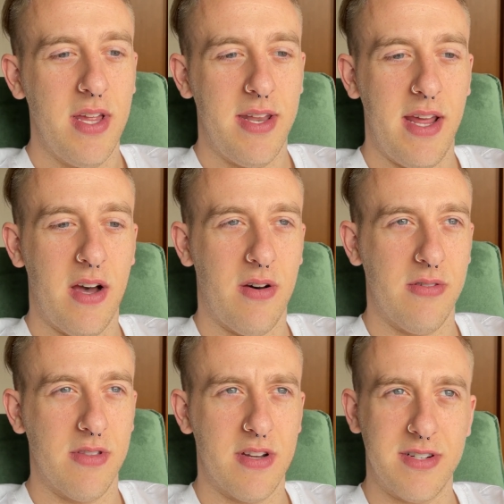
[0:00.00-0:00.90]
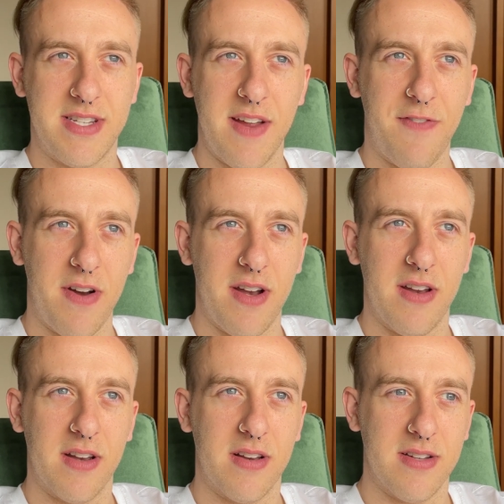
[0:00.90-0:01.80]
Now, there's different
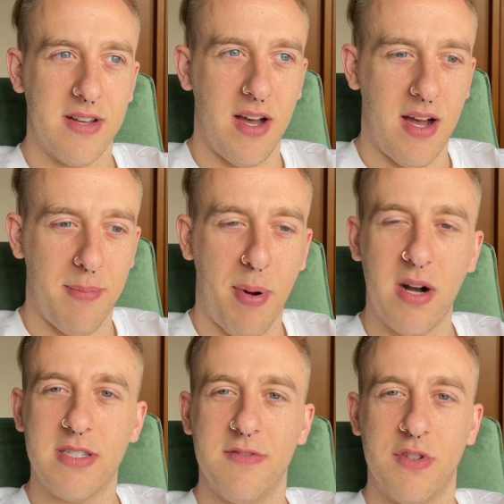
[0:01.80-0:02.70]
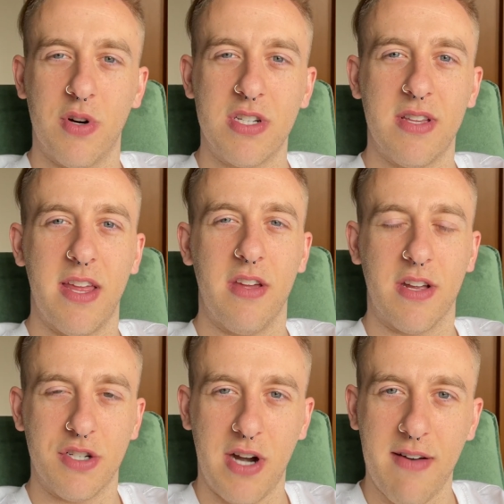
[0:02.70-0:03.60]
parts of Georgia that you
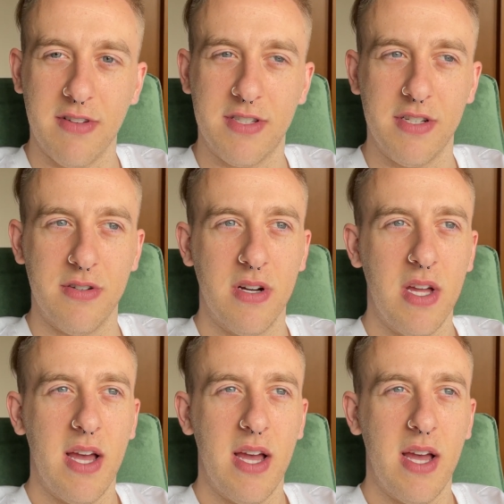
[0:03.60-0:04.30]
can travel to.